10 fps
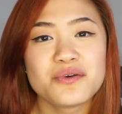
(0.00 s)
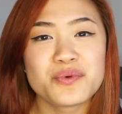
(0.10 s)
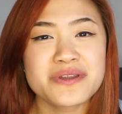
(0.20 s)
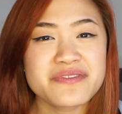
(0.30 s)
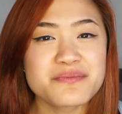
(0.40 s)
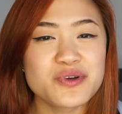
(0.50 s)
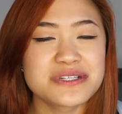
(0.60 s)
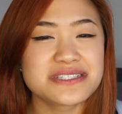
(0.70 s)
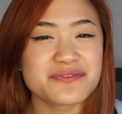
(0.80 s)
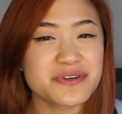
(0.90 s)
One of the
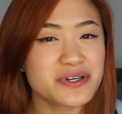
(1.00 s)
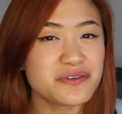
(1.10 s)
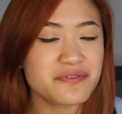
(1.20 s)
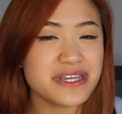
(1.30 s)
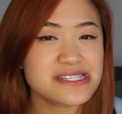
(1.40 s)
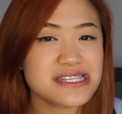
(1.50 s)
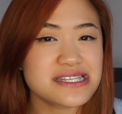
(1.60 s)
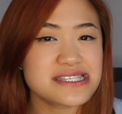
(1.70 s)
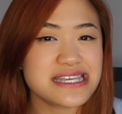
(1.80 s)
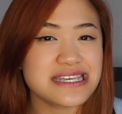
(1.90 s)
more difficult
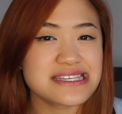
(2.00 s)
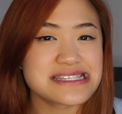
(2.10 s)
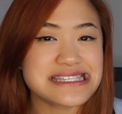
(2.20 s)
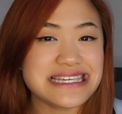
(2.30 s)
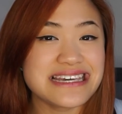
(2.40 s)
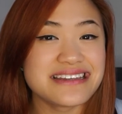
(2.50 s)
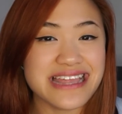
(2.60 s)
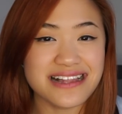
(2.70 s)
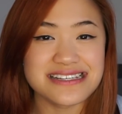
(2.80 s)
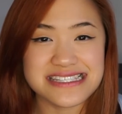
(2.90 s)
phases is the
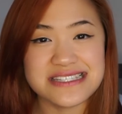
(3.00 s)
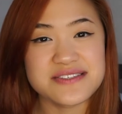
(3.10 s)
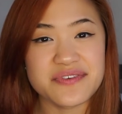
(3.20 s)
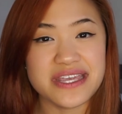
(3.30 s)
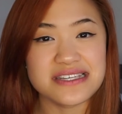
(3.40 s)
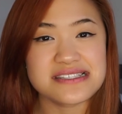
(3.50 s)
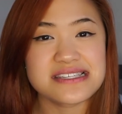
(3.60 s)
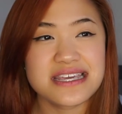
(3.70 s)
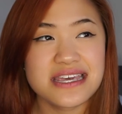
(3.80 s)
analysis phase.